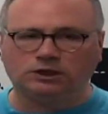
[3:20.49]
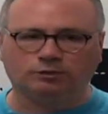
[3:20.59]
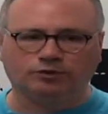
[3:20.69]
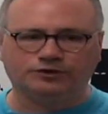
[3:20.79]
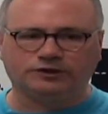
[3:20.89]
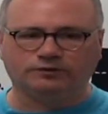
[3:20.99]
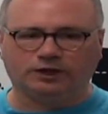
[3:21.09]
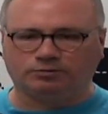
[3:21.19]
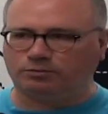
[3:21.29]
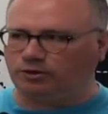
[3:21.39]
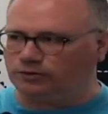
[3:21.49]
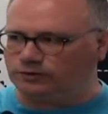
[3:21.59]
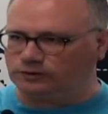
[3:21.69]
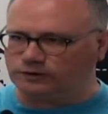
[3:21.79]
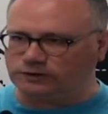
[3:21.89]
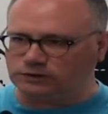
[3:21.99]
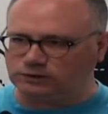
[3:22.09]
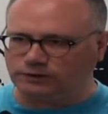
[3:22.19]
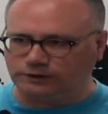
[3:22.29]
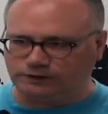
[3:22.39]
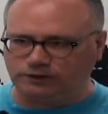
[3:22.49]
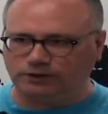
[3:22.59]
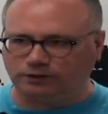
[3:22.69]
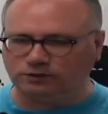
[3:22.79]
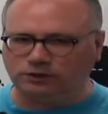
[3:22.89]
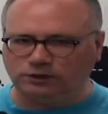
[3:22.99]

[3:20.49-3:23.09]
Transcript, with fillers: And we received 8 proposals this year,